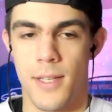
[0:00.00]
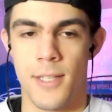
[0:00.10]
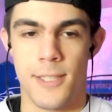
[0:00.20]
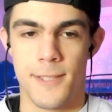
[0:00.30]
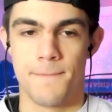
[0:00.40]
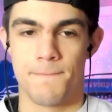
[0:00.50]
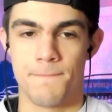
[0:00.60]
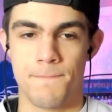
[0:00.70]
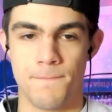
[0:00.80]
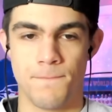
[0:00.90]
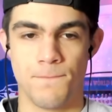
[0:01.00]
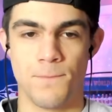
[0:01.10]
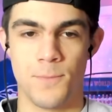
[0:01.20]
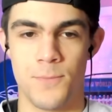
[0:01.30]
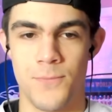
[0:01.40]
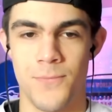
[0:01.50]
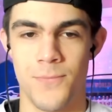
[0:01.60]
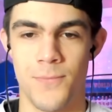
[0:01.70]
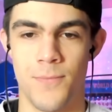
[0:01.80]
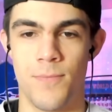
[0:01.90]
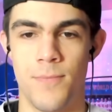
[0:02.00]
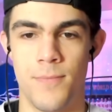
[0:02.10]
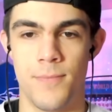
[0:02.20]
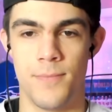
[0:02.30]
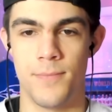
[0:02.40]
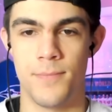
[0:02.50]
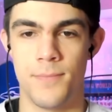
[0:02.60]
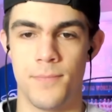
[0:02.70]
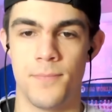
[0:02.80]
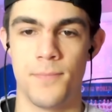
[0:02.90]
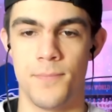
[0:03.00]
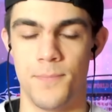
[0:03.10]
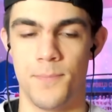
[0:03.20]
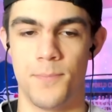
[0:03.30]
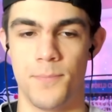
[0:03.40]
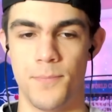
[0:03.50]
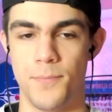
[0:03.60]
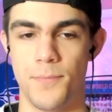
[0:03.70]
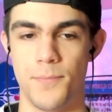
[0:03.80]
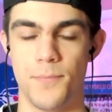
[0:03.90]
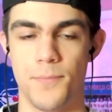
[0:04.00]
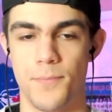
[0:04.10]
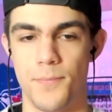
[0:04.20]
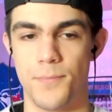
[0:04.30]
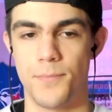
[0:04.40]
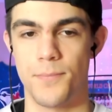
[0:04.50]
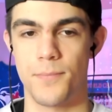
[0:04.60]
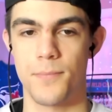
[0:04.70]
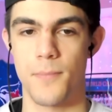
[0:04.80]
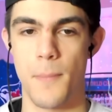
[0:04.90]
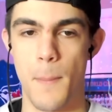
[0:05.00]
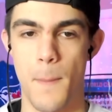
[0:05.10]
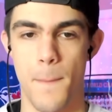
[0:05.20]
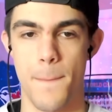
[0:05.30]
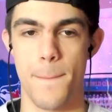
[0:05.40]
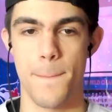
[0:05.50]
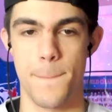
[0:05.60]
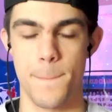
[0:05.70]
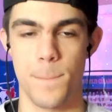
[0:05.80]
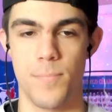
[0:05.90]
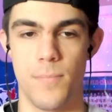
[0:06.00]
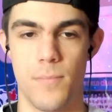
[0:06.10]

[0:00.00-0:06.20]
[no speech]